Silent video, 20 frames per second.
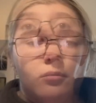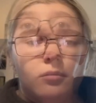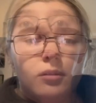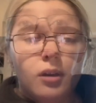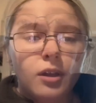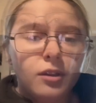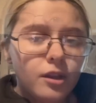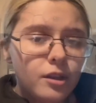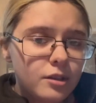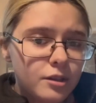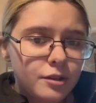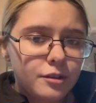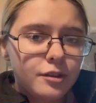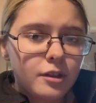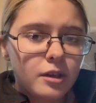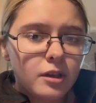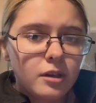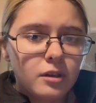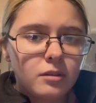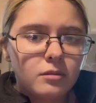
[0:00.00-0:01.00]
Another
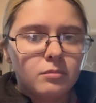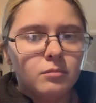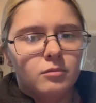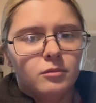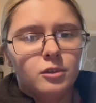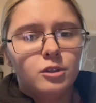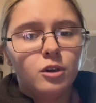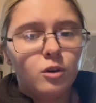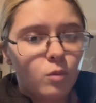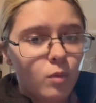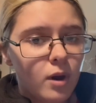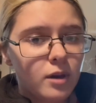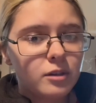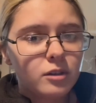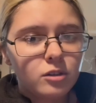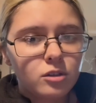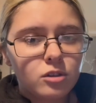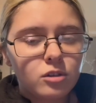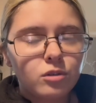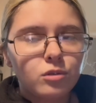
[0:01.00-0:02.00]
thing you'll want to
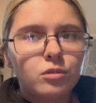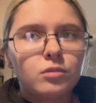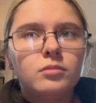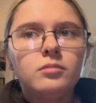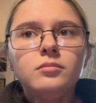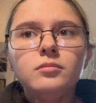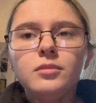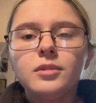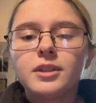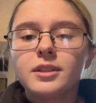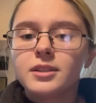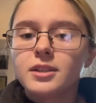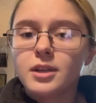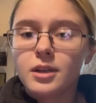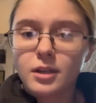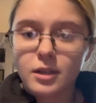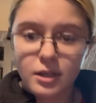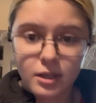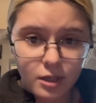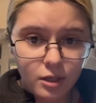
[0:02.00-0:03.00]
do is get
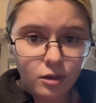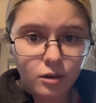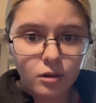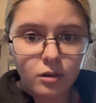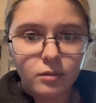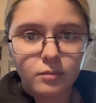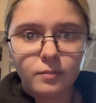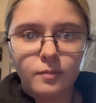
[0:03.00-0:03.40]
a heater.